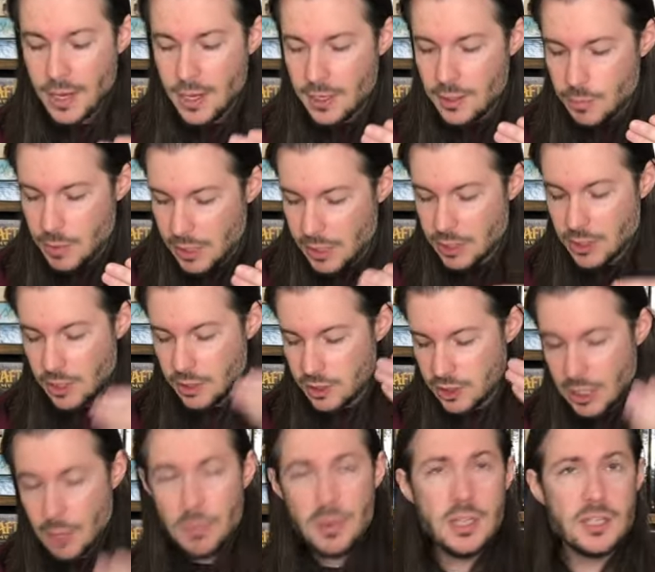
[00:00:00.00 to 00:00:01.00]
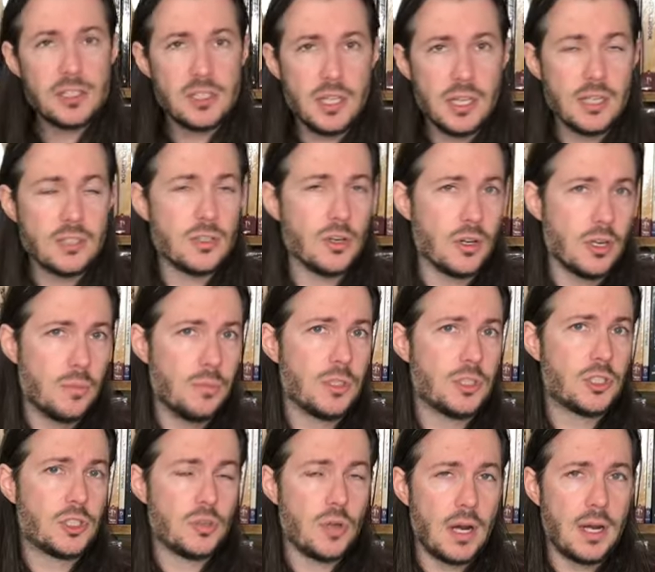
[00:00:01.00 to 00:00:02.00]
Because some of these things are going to be
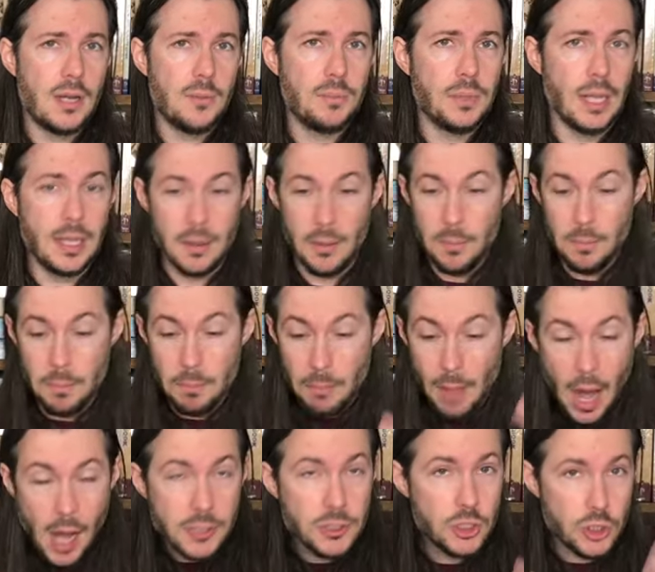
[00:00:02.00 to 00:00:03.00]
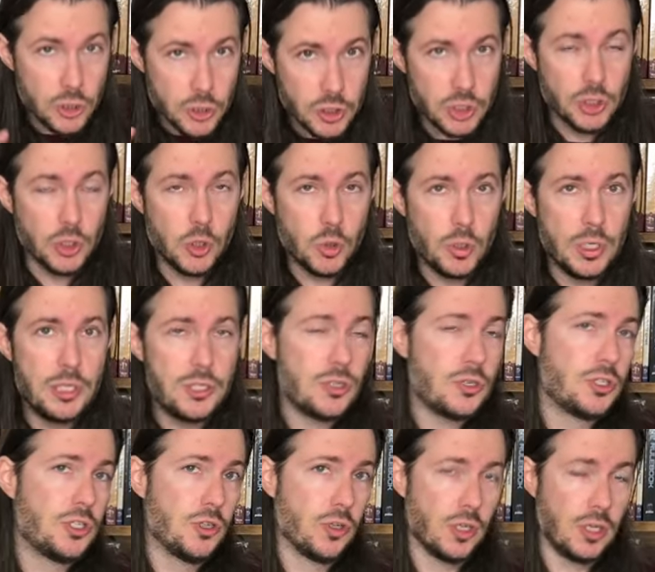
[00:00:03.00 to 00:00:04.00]
straight up like monsters and creatures
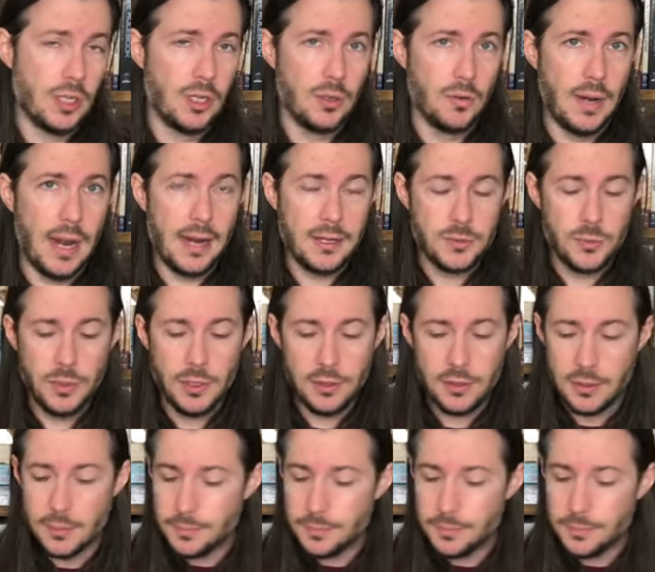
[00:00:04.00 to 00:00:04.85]
you're going to interact with.